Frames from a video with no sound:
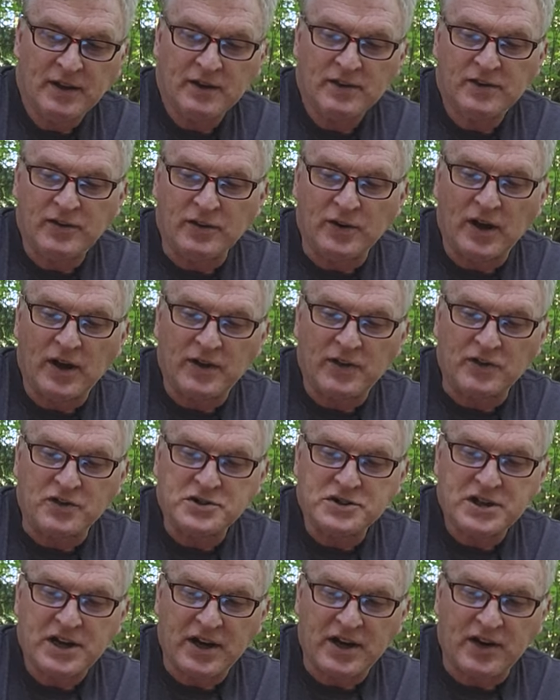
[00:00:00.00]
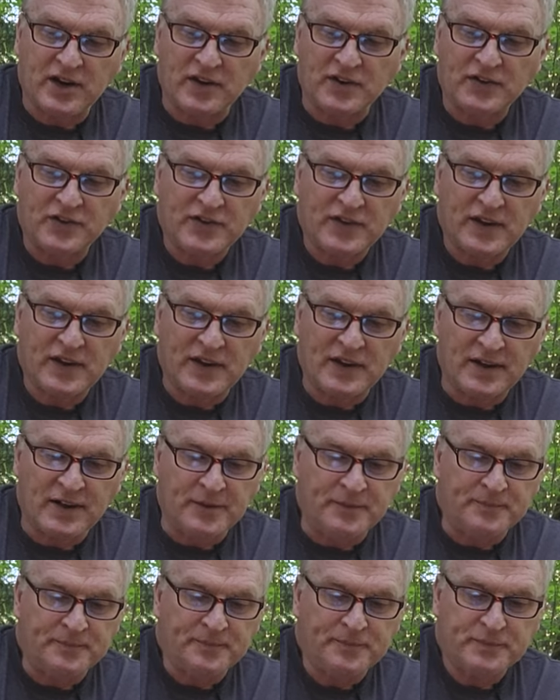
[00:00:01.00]
to other chairs.
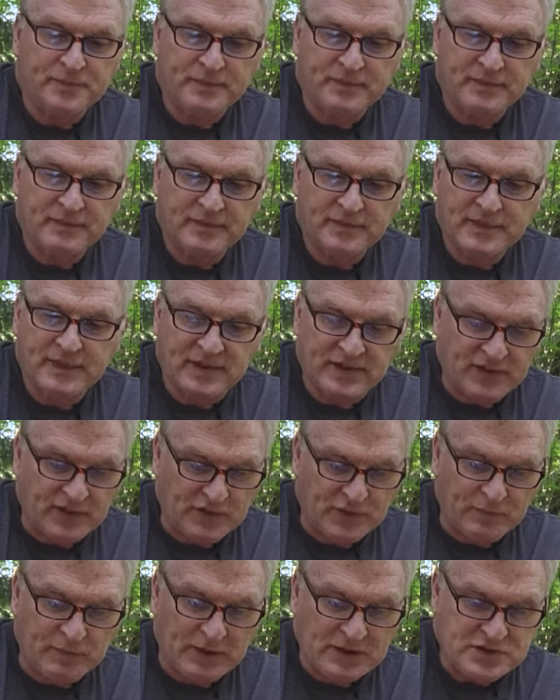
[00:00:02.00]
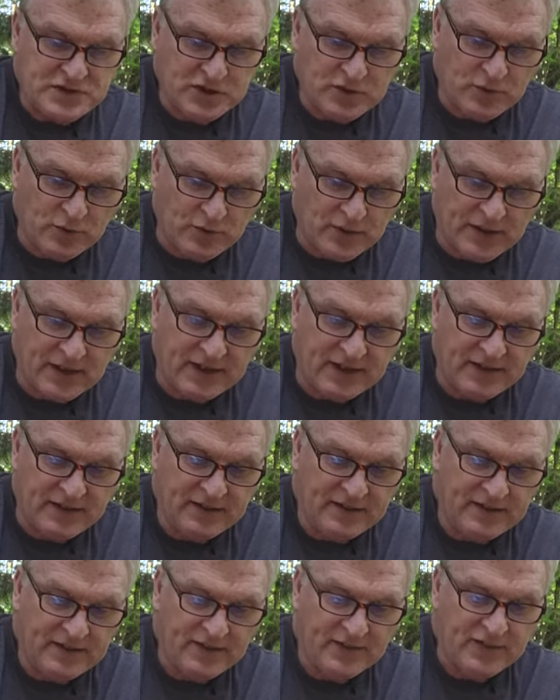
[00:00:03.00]
Just spongy corded,
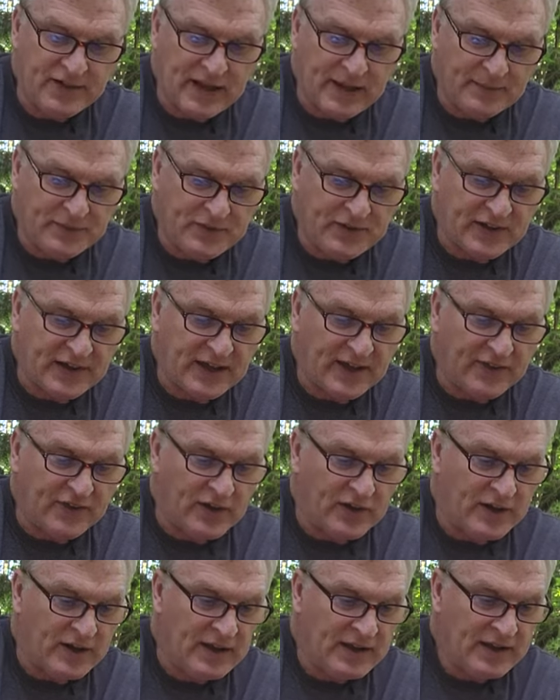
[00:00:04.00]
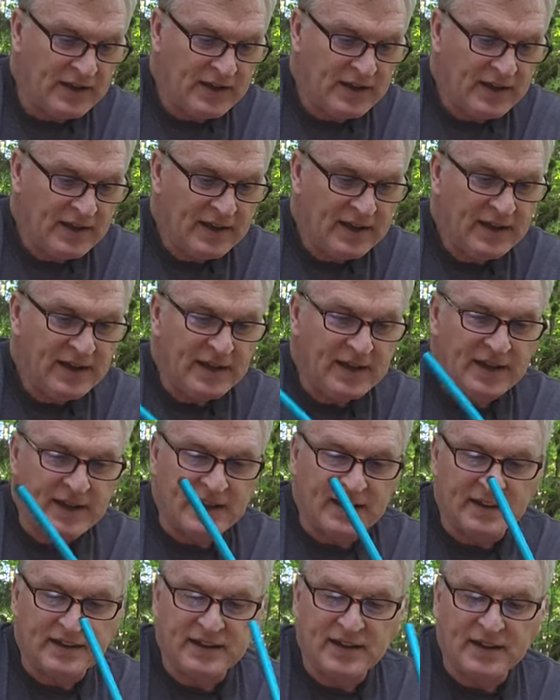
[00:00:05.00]
snaps together.
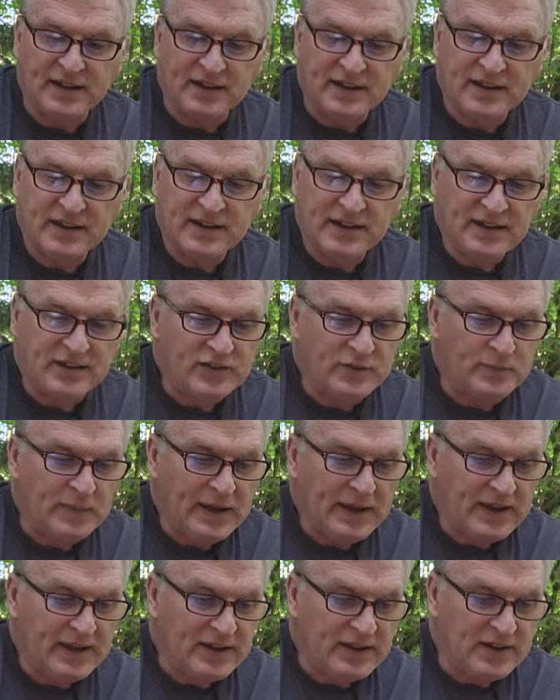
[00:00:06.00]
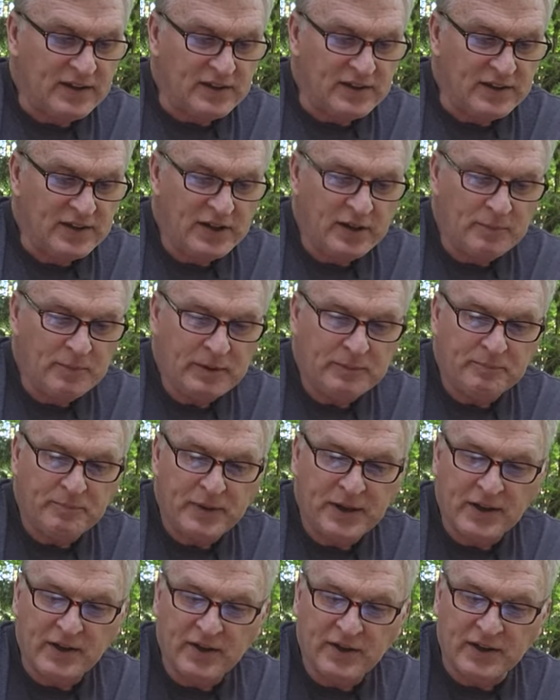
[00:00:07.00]
And it's made a little bit
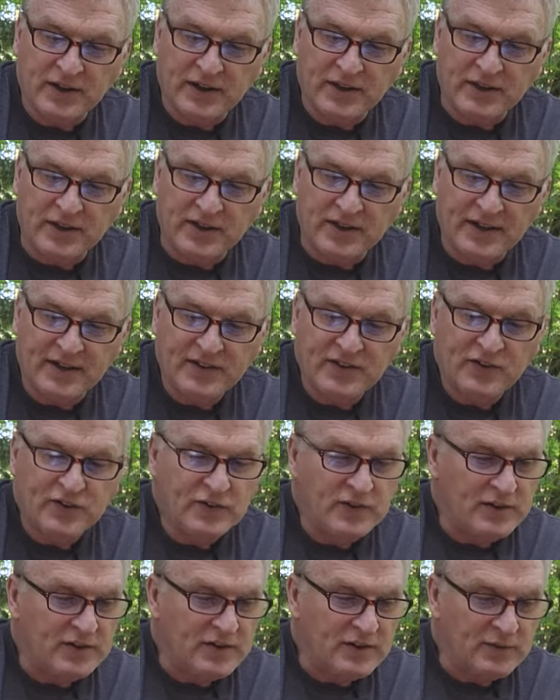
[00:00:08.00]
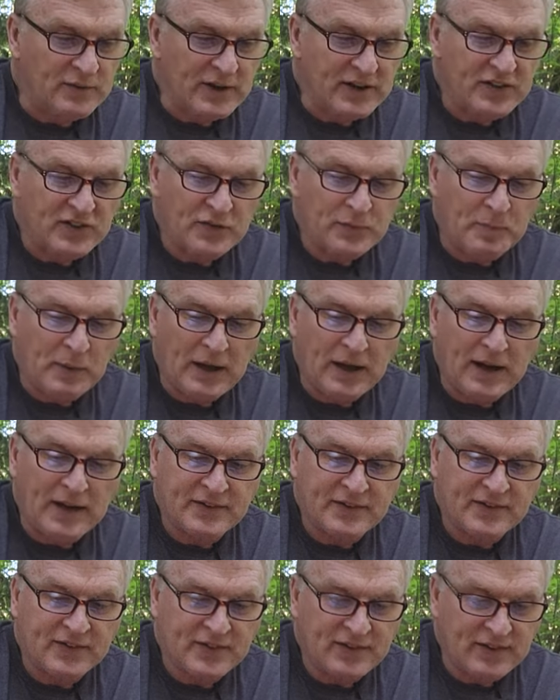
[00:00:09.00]
bigger in the right
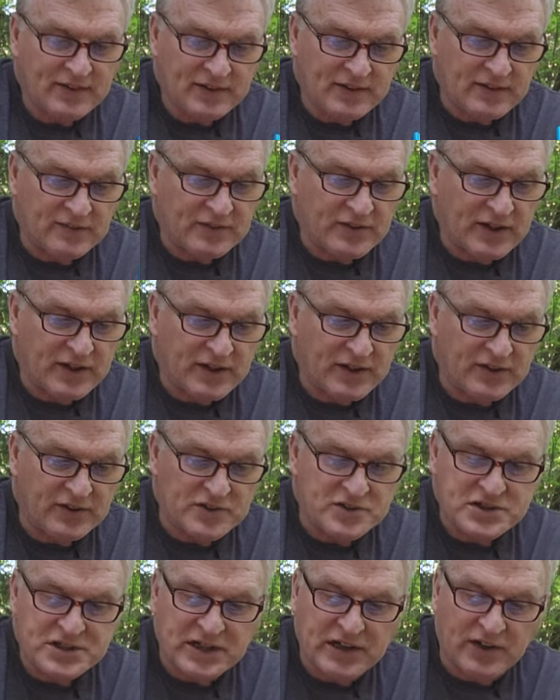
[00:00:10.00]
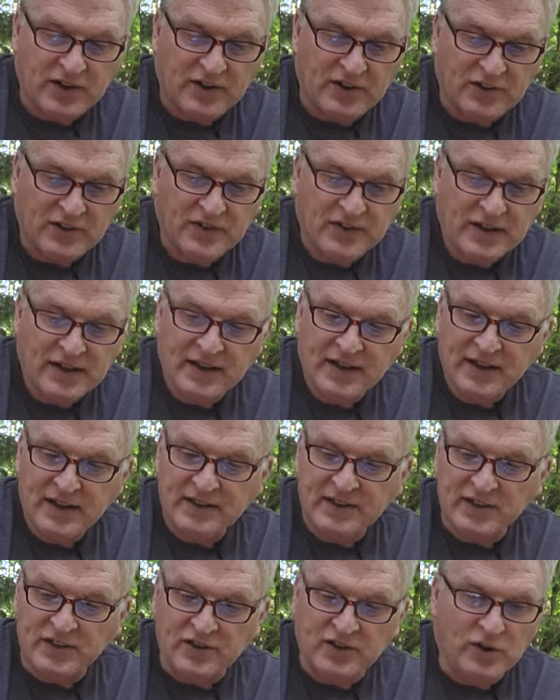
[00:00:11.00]
spots. I've got other chairs,
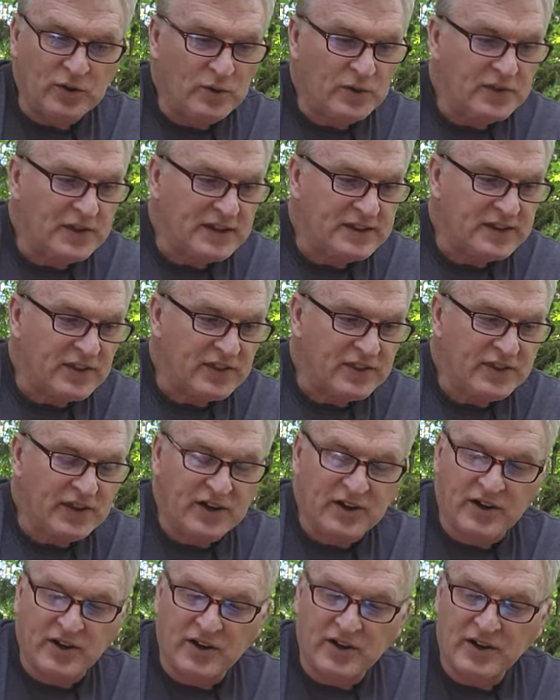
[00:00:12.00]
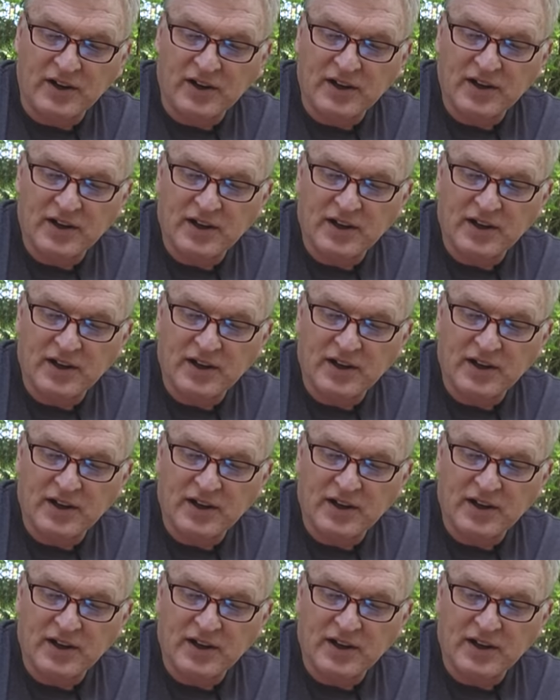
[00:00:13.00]
and they'll go with like the thinner